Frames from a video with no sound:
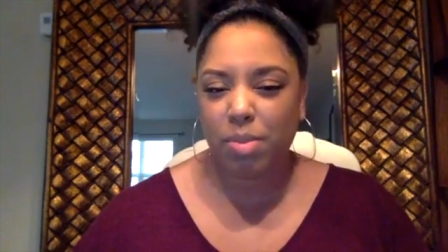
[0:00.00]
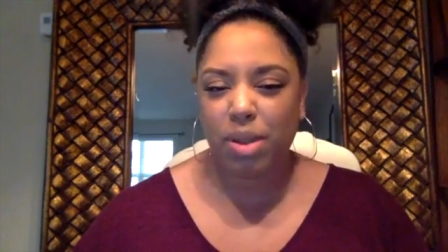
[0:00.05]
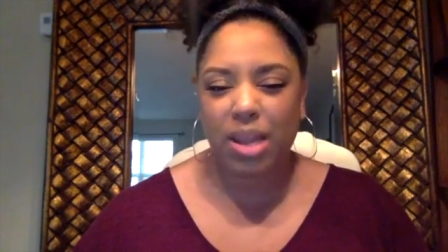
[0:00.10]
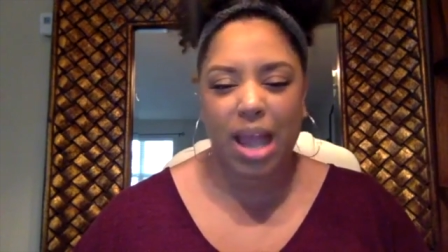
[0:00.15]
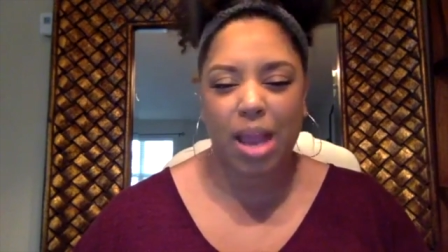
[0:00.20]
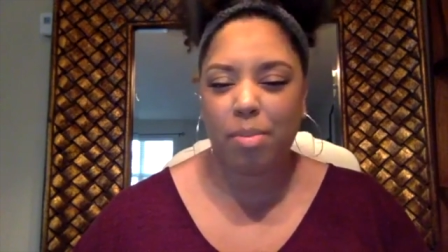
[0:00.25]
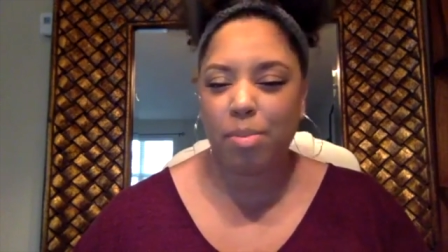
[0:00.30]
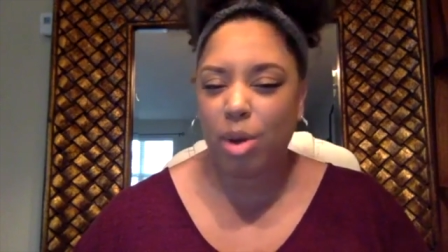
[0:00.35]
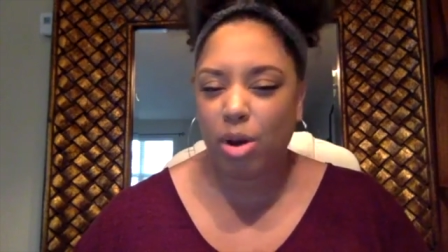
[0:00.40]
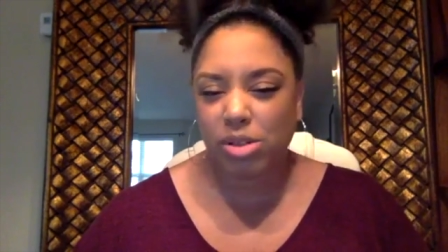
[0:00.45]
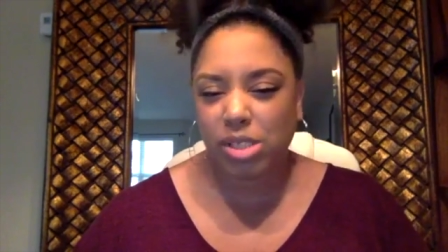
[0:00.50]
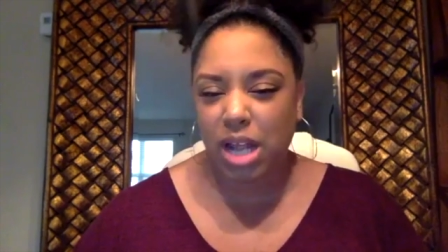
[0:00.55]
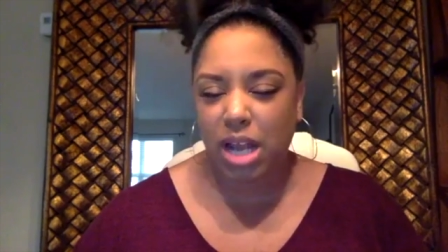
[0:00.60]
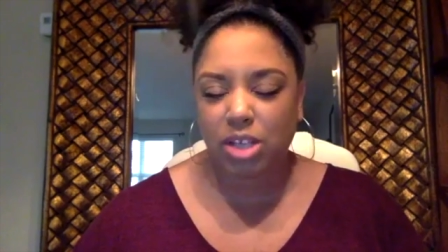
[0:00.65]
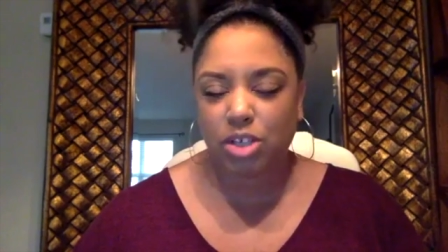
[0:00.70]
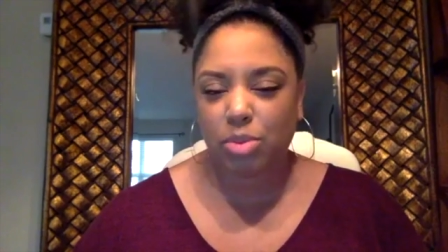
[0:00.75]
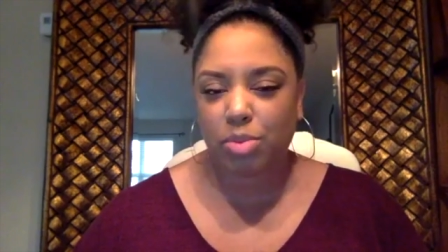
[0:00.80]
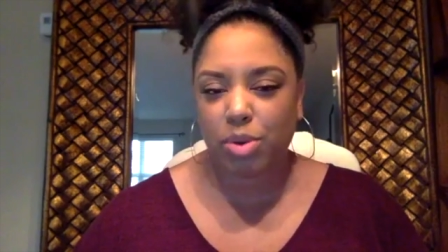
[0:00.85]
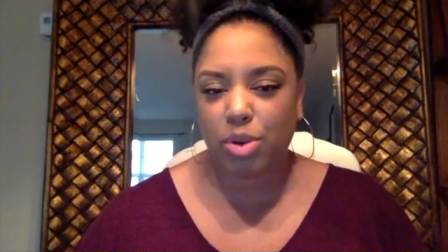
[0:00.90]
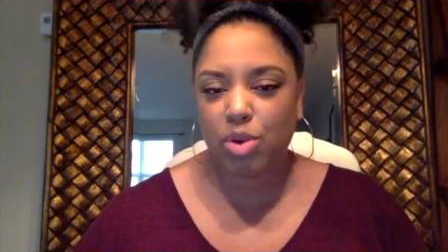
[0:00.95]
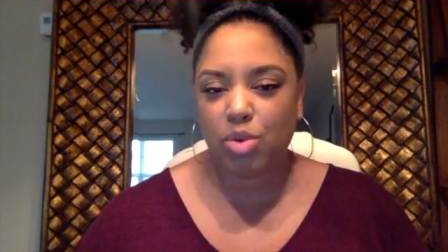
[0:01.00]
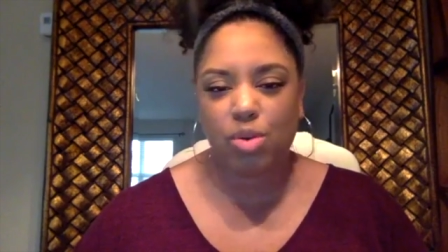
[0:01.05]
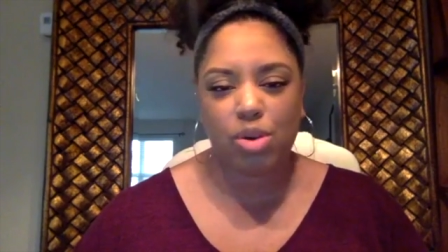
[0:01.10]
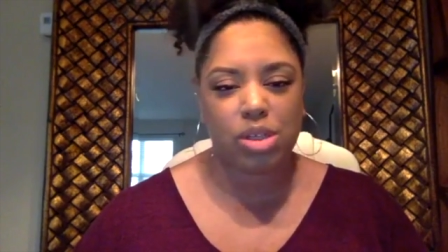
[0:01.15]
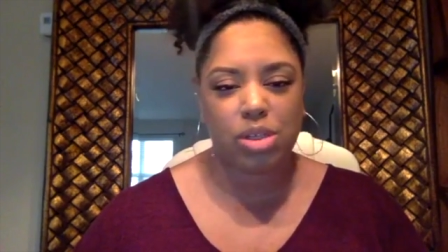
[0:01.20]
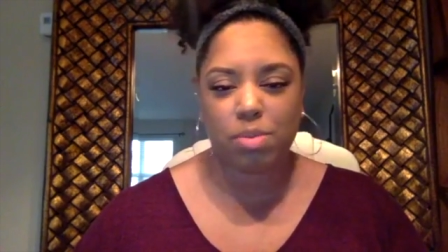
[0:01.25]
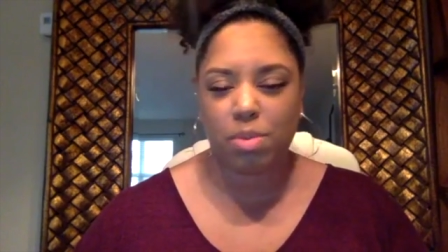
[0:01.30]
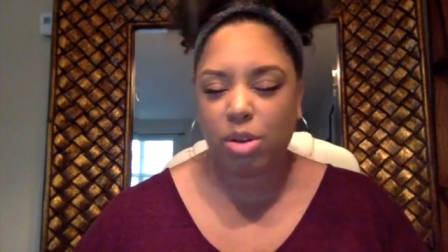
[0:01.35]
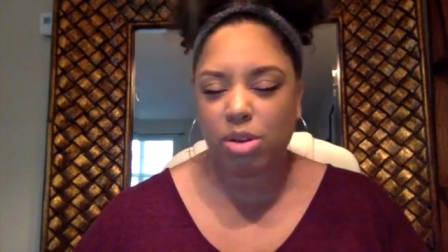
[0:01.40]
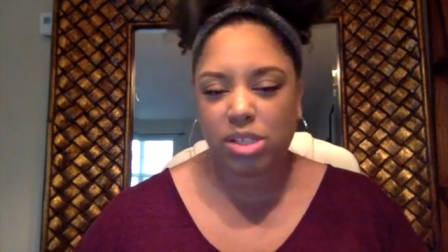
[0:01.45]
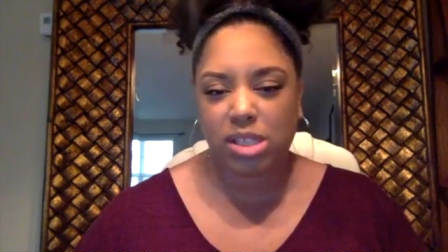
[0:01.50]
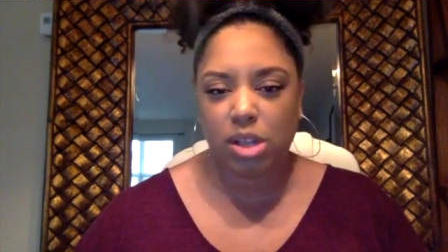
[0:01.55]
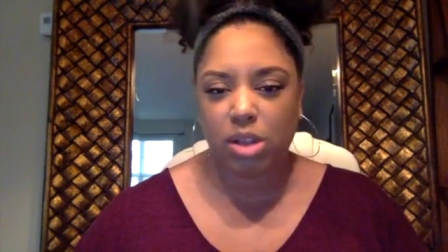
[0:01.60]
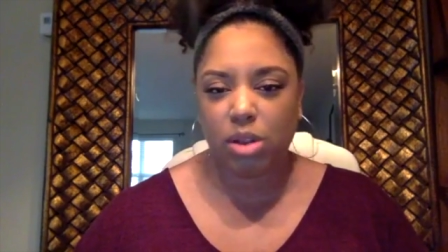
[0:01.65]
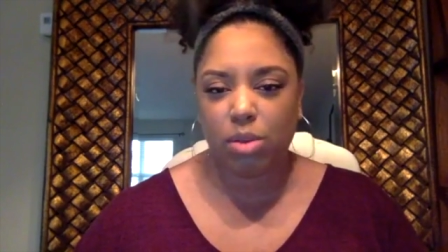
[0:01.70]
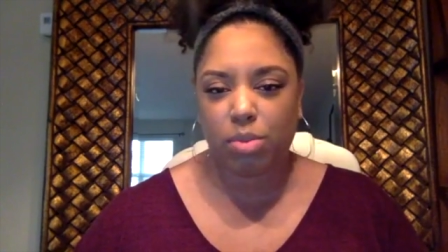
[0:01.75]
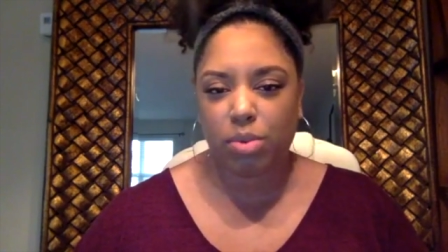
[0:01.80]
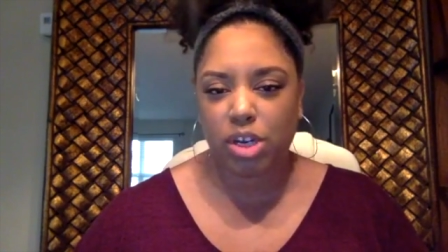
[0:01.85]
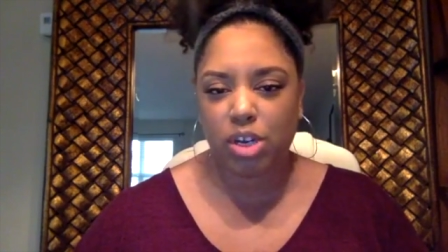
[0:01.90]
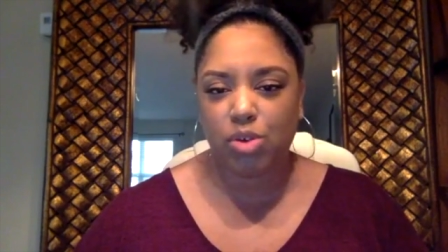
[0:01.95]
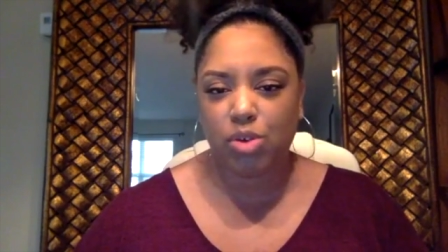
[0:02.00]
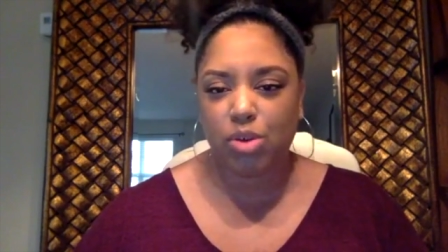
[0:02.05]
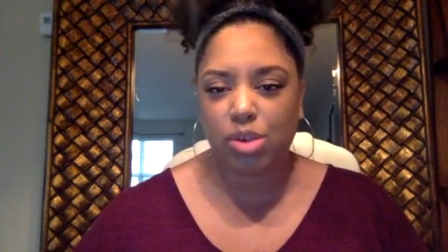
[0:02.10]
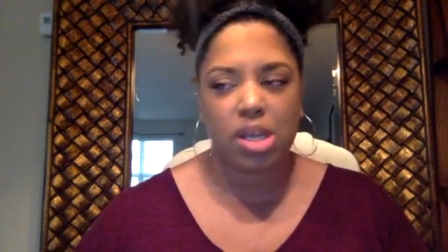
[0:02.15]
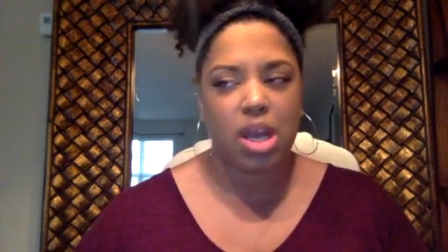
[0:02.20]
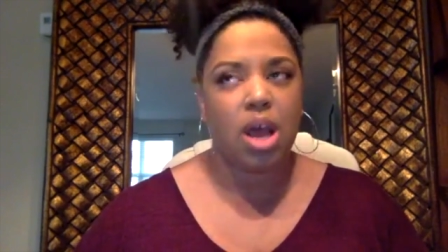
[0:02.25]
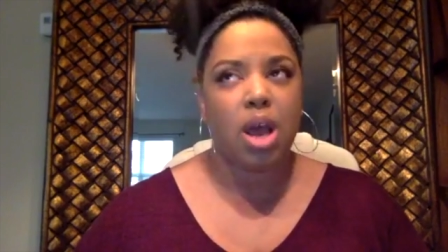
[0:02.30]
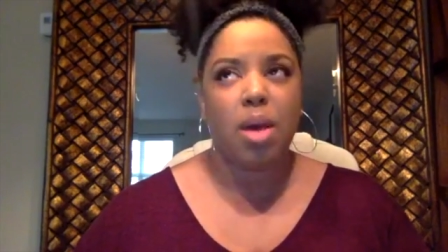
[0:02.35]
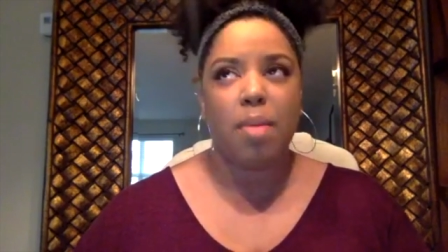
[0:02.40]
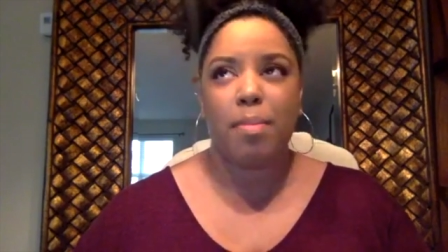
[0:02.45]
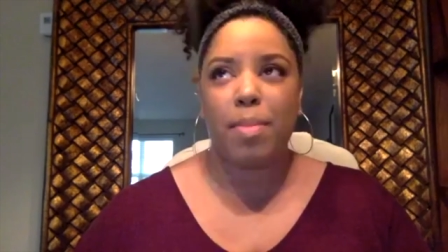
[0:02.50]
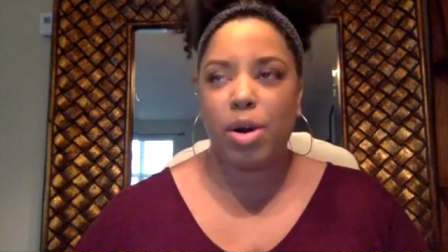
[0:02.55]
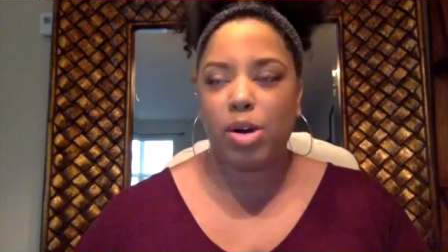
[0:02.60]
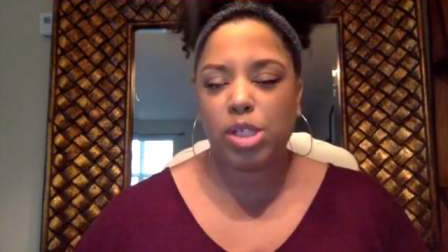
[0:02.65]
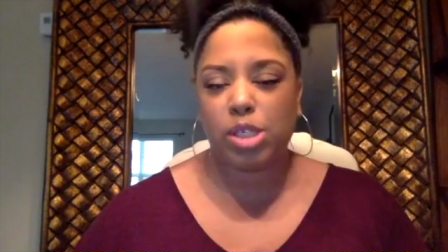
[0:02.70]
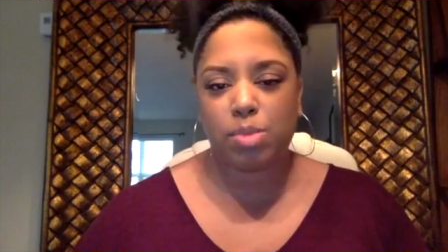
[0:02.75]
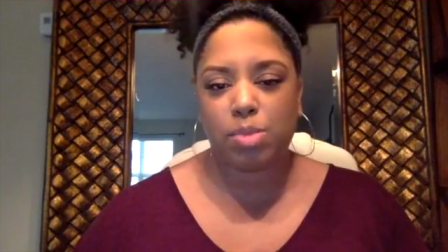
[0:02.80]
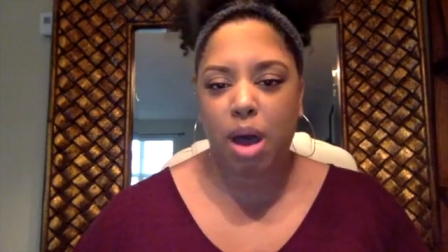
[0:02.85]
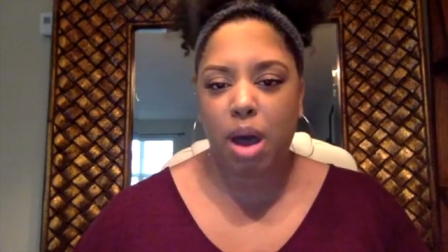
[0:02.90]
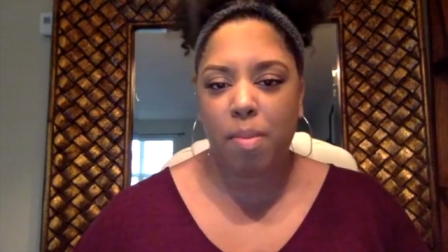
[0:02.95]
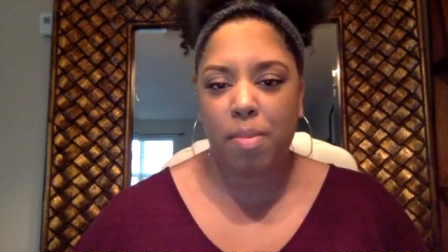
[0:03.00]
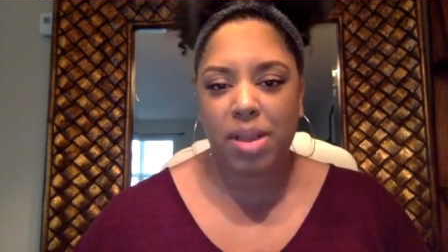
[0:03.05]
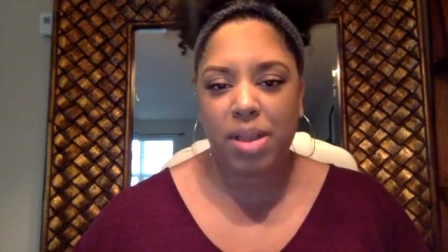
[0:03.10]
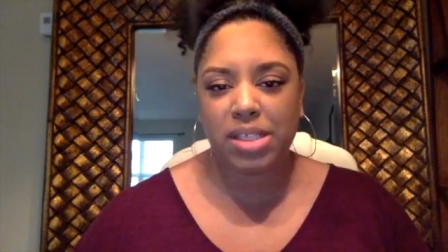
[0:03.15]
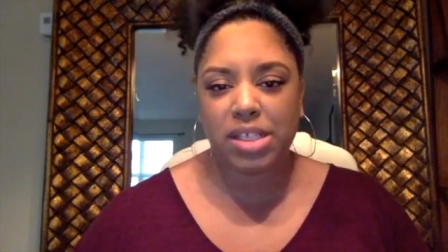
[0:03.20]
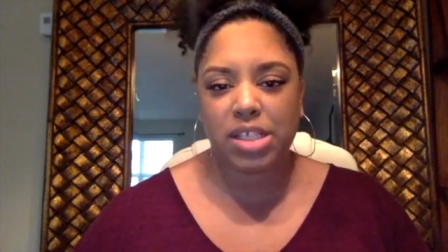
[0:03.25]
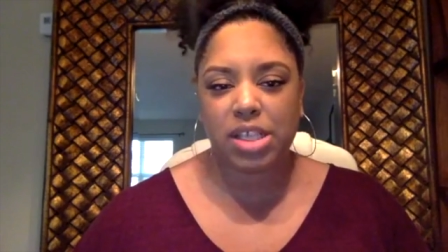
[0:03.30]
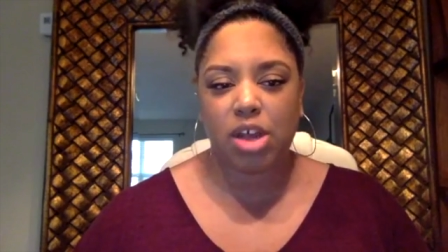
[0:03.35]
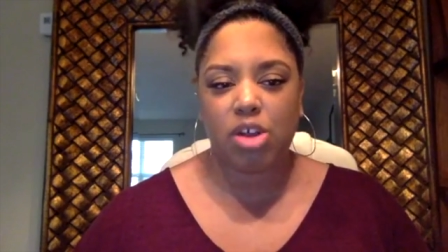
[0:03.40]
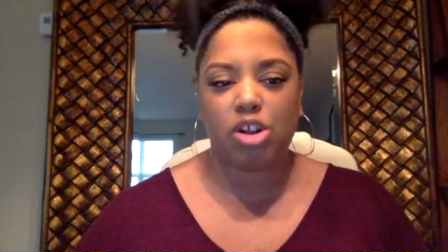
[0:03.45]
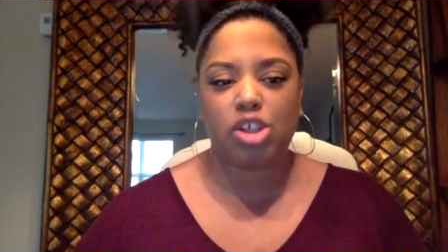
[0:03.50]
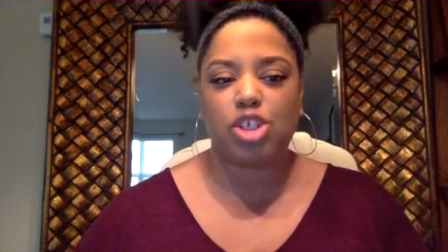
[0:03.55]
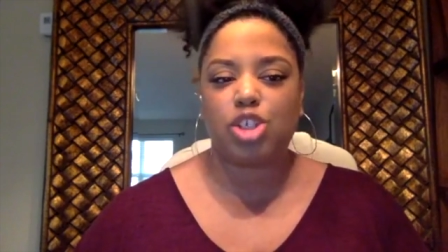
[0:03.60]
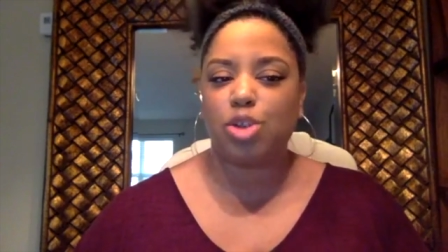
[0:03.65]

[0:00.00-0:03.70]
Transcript: like most entrepreneurs, most solopreneurs, most small business owners.